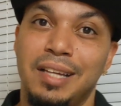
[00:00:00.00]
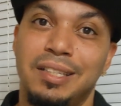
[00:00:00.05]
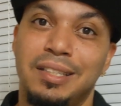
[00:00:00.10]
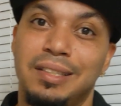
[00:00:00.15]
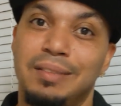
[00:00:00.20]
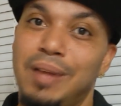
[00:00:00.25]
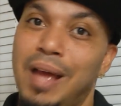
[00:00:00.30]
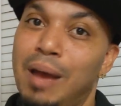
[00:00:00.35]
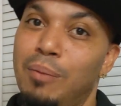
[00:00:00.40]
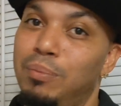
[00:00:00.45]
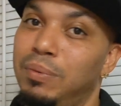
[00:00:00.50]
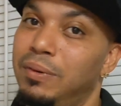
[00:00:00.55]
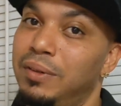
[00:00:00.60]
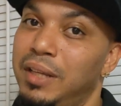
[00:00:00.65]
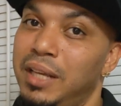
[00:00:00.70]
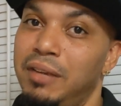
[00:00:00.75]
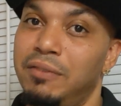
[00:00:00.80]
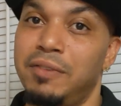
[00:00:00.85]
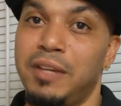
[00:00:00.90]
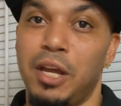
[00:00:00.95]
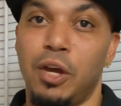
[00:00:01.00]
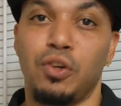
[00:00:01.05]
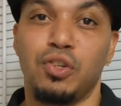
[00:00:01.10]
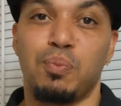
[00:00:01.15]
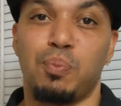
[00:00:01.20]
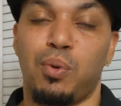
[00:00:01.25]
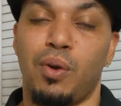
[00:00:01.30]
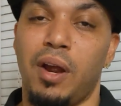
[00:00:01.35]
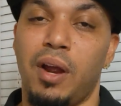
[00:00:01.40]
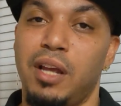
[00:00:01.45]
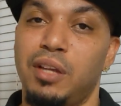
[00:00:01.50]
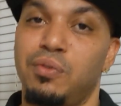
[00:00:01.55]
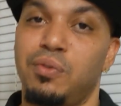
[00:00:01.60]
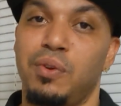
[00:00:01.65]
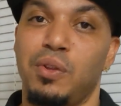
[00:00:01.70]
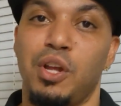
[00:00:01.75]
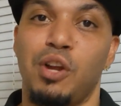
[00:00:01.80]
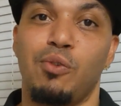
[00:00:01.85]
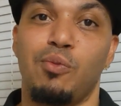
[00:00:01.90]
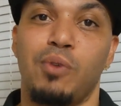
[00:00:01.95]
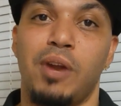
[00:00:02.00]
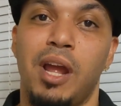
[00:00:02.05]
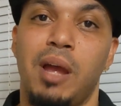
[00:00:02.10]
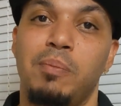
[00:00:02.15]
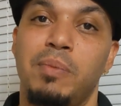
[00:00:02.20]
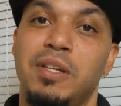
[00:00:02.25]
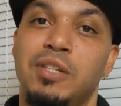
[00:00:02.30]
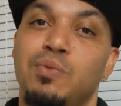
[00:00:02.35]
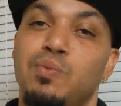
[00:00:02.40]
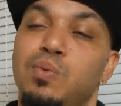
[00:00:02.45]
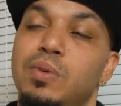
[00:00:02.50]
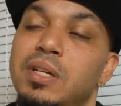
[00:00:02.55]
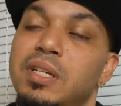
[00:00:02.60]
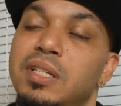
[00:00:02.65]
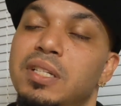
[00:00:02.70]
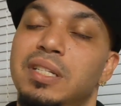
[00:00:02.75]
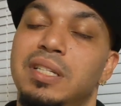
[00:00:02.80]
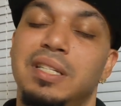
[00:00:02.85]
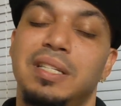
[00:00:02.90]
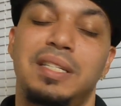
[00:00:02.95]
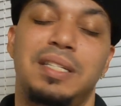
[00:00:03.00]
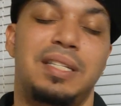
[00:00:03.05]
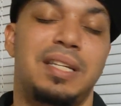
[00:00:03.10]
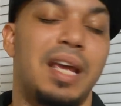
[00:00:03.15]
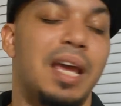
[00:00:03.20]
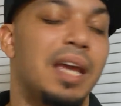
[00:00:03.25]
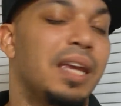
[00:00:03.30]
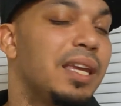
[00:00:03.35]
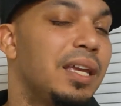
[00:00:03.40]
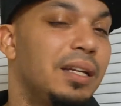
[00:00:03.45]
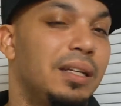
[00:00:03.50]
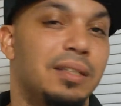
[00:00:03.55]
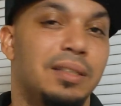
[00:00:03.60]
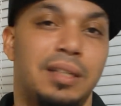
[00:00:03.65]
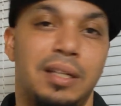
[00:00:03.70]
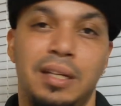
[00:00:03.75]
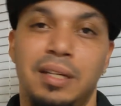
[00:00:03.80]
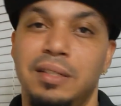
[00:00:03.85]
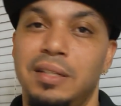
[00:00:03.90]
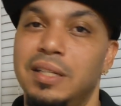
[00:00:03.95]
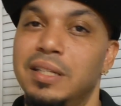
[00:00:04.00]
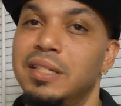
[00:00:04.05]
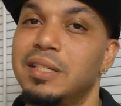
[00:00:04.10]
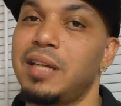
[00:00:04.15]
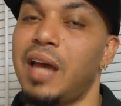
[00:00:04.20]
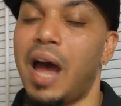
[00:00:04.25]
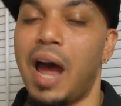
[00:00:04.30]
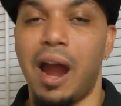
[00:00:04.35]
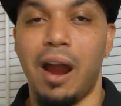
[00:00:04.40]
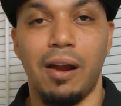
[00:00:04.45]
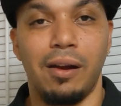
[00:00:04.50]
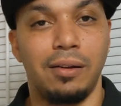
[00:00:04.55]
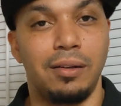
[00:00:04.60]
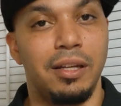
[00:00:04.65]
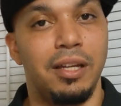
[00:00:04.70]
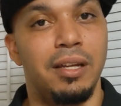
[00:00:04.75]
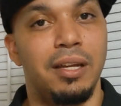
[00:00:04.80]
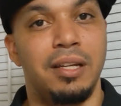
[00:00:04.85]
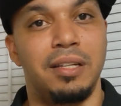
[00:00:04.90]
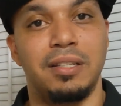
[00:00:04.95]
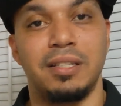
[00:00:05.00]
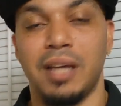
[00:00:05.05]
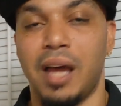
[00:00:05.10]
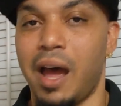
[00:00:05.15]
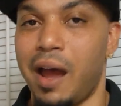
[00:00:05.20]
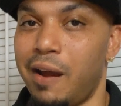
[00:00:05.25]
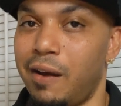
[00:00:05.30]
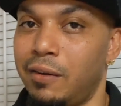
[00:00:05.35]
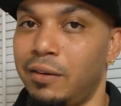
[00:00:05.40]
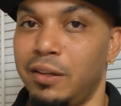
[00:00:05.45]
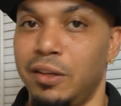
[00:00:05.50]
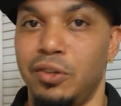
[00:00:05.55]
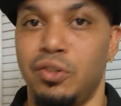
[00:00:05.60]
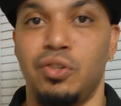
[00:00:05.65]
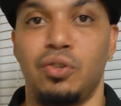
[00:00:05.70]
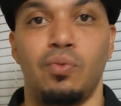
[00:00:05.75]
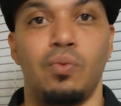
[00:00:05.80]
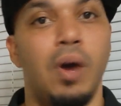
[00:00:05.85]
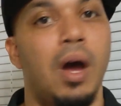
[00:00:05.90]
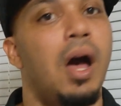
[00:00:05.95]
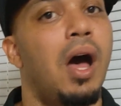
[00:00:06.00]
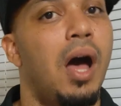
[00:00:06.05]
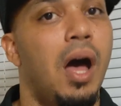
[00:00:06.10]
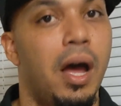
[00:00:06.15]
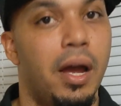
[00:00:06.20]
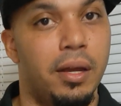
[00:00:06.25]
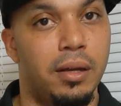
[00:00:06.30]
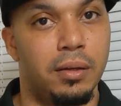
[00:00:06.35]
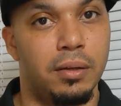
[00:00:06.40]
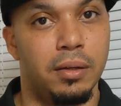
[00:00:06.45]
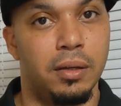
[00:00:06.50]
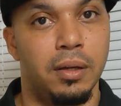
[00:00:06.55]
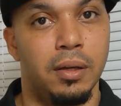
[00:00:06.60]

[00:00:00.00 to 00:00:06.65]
I believe Dell's price for their RAM is ridiculous. It is entirely too high.